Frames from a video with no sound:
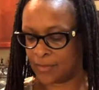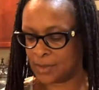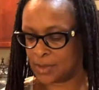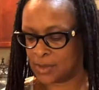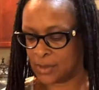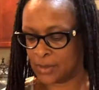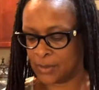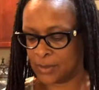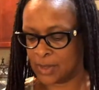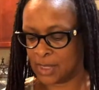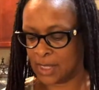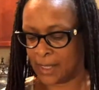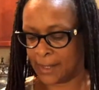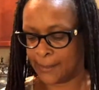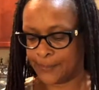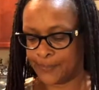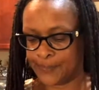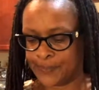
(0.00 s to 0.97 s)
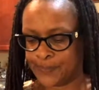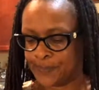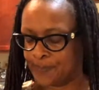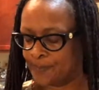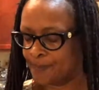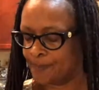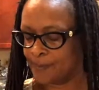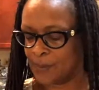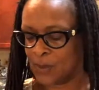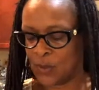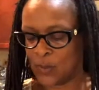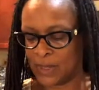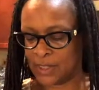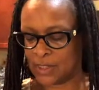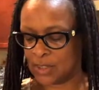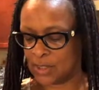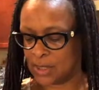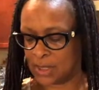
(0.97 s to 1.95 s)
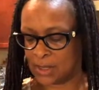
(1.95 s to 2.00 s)
So yeah, you know why
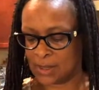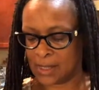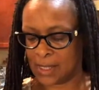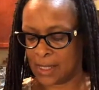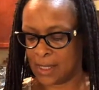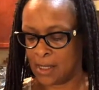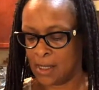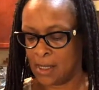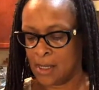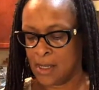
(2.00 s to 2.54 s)
she does that.